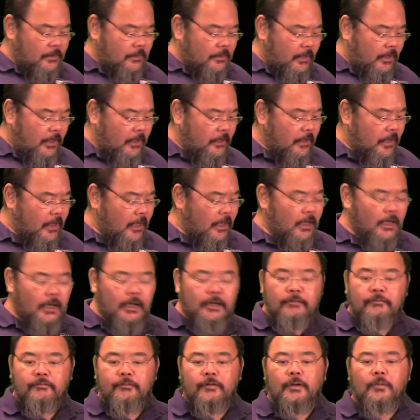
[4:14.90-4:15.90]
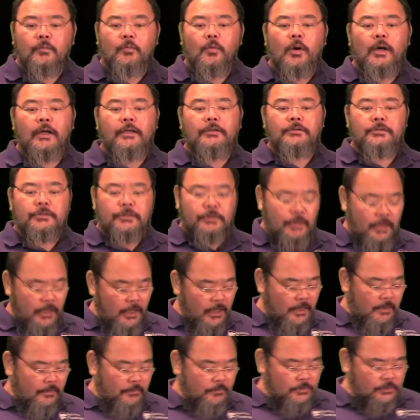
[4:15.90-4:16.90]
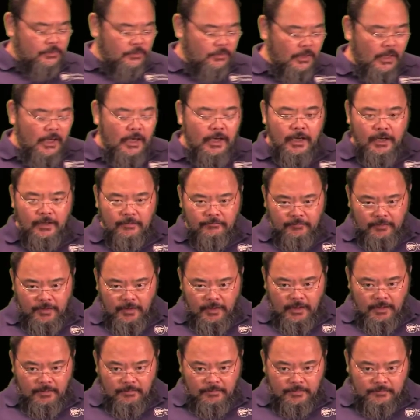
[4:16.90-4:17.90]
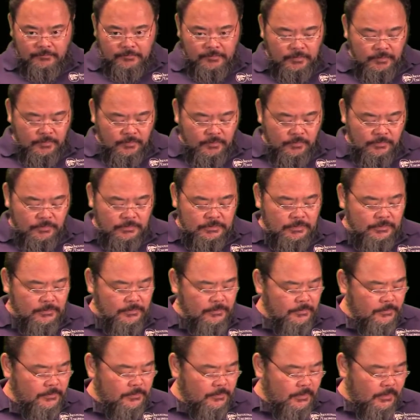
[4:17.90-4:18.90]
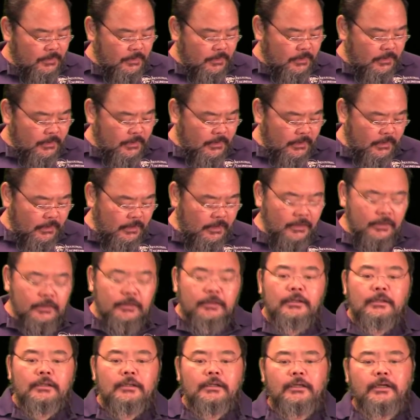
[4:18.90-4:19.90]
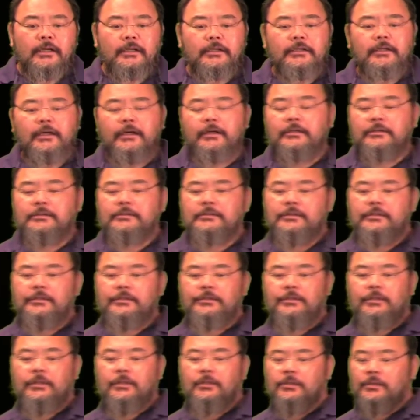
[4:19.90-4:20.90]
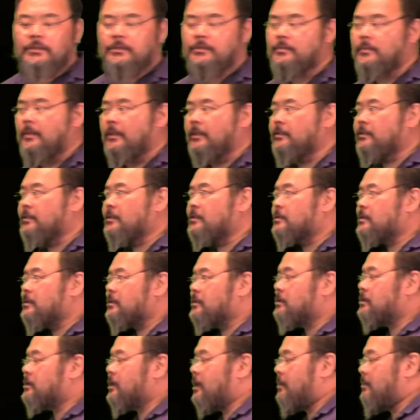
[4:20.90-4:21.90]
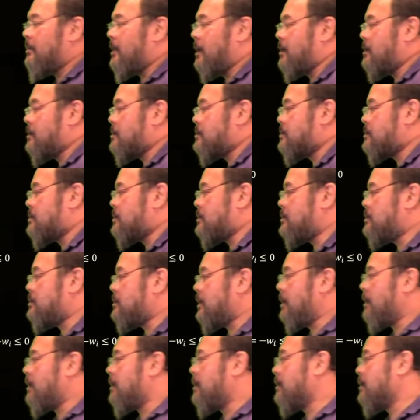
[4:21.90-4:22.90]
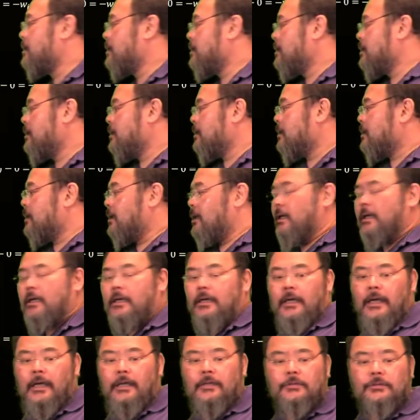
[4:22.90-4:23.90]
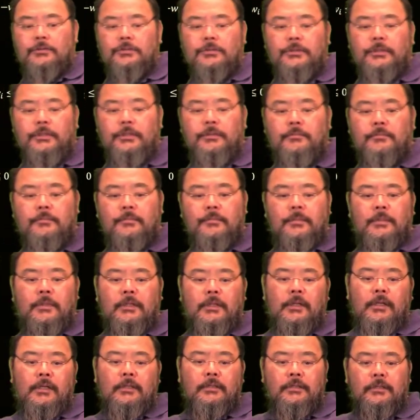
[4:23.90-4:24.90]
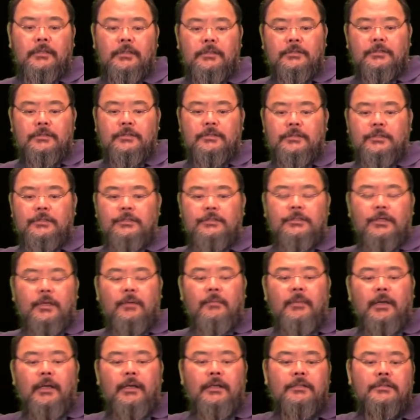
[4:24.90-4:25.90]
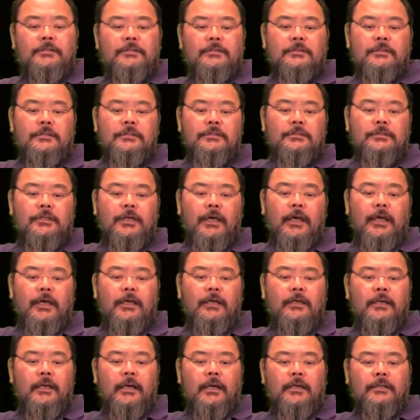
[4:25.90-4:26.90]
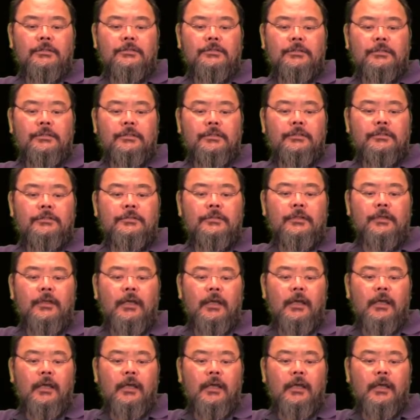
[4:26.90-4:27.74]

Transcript: and I from 1 to m, so I have m of those. And look at their corresponding zj minus cj entry. Their zj minus cj actually is a